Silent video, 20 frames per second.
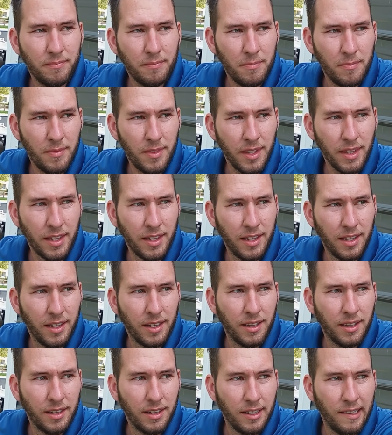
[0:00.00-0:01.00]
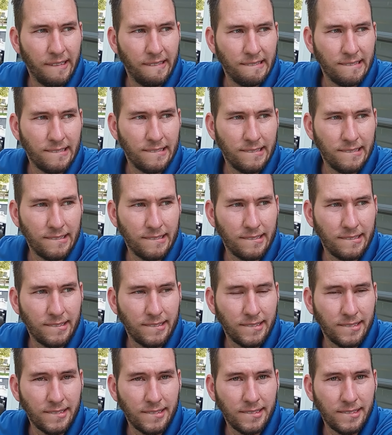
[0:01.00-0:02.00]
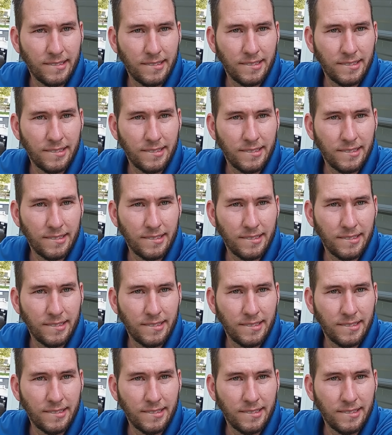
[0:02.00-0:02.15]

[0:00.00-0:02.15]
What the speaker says: (no one is talking)